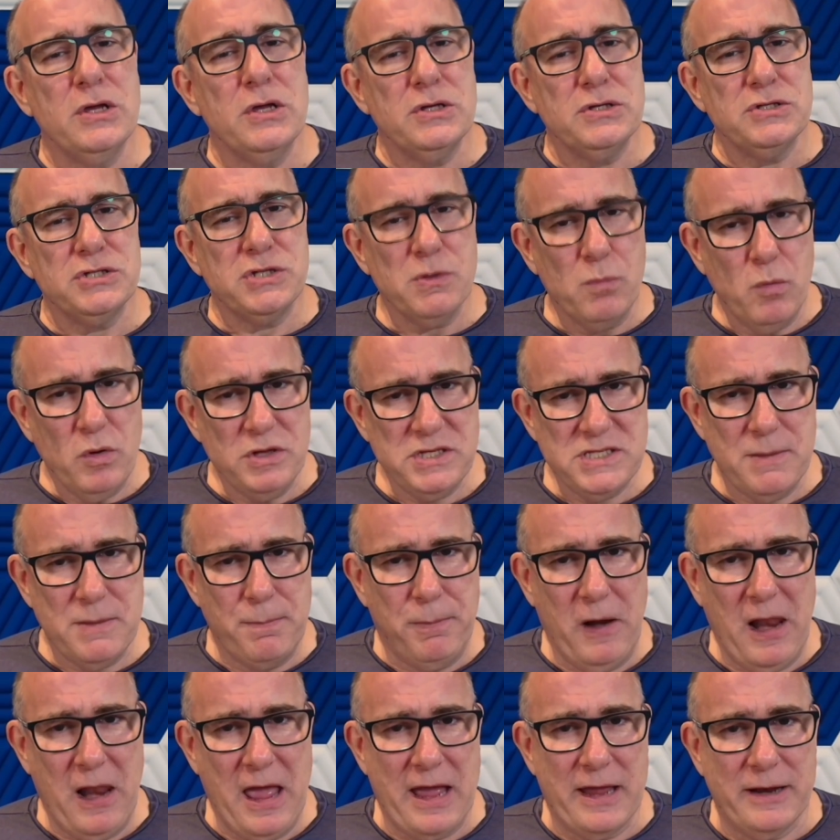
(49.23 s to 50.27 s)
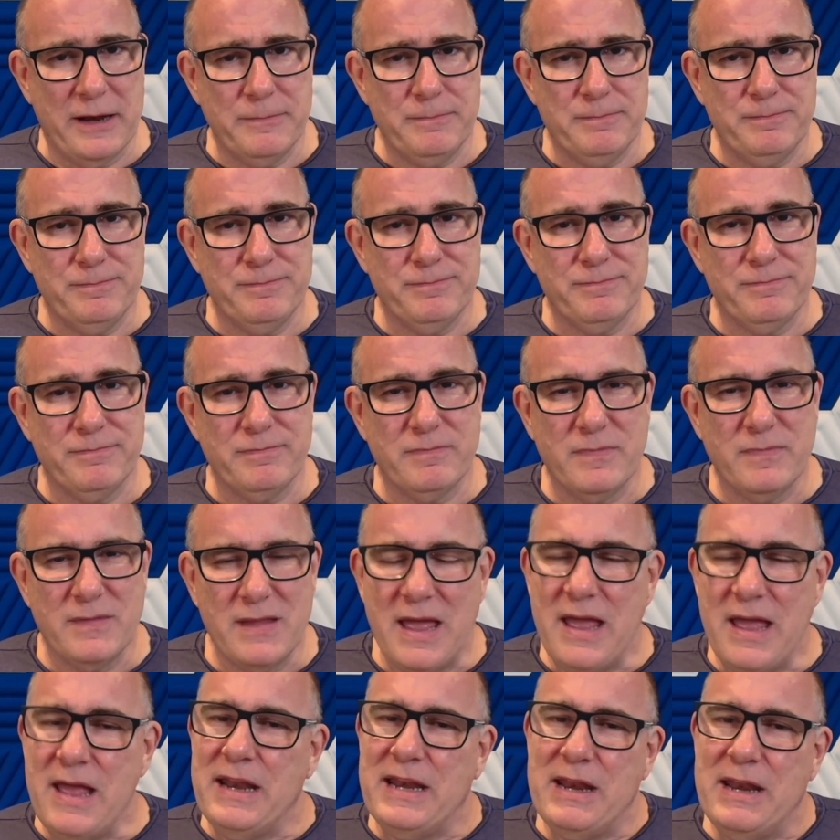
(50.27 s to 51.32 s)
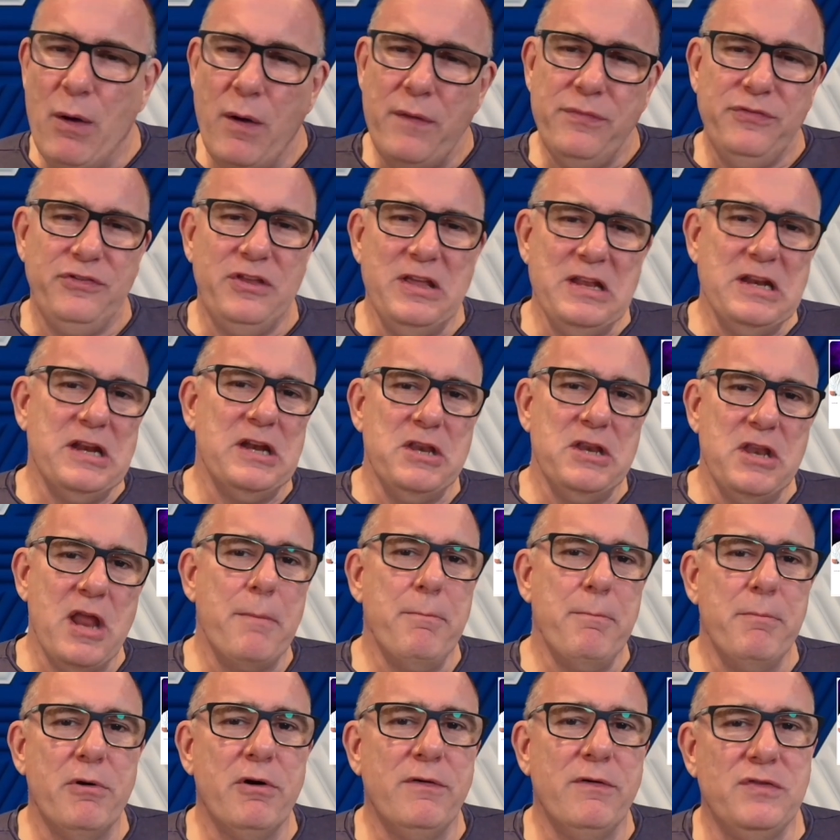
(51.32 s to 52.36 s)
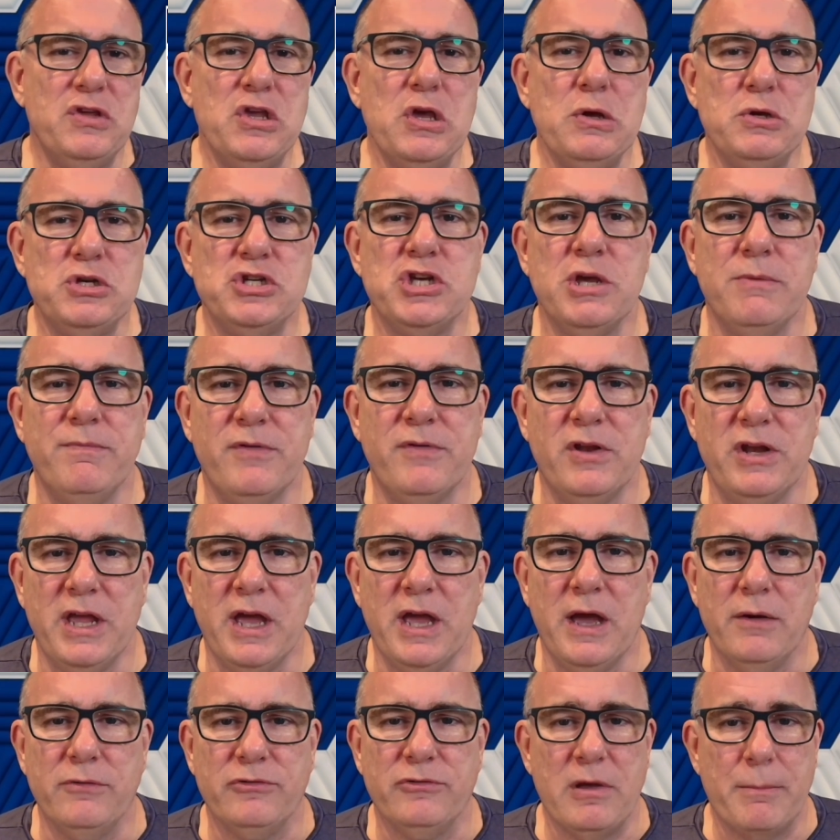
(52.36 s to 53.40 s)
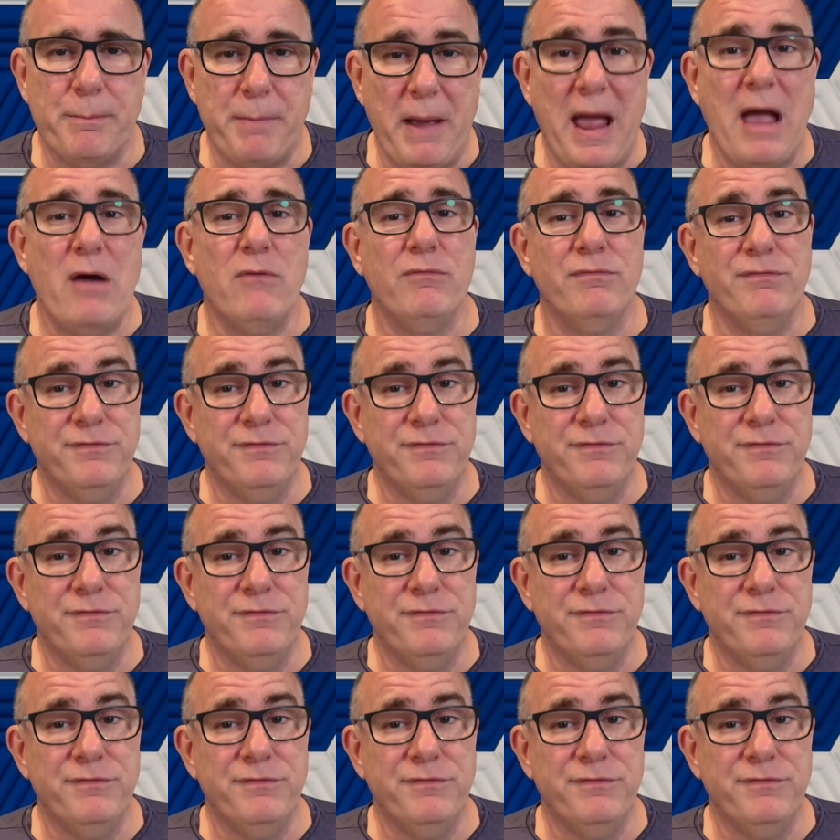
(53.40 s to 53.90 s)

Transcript: So what's the plan? Now I've seen a number of YouTube videos about